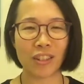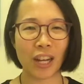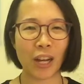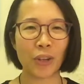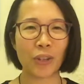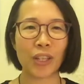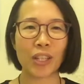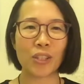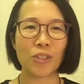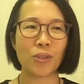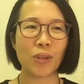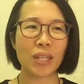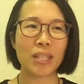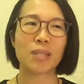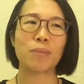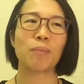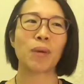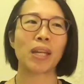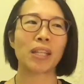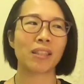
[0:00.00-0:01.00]
How can you
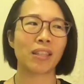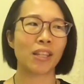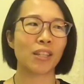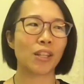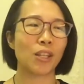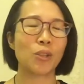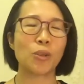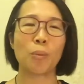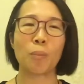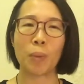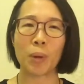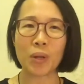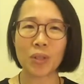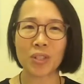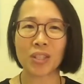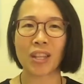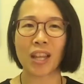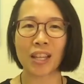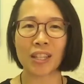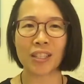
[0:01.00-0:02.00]
expect then that your
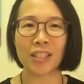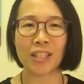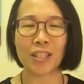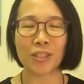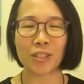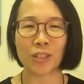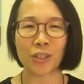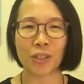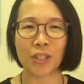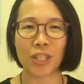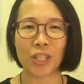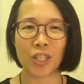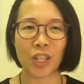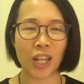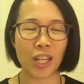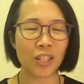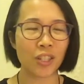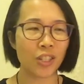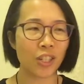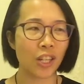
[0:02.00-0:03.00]
personality isn't going to
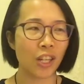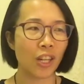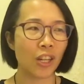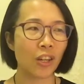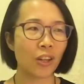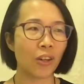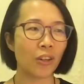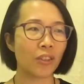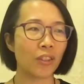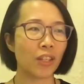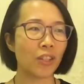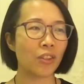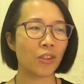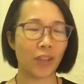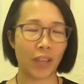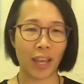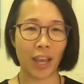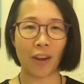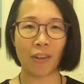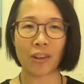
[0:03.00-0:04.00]
change or that your
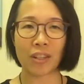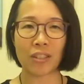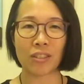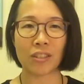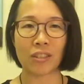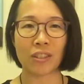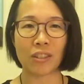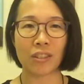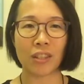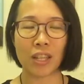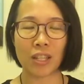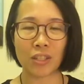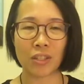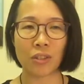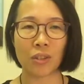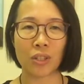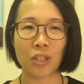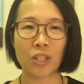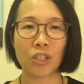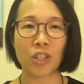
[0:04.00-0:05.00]
character isn't
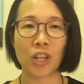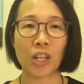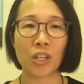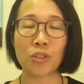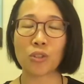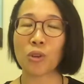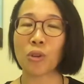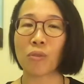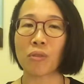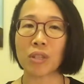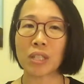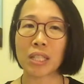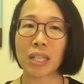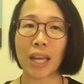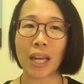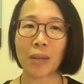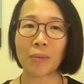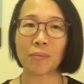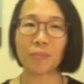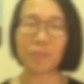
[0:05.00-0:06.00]
going to change over time?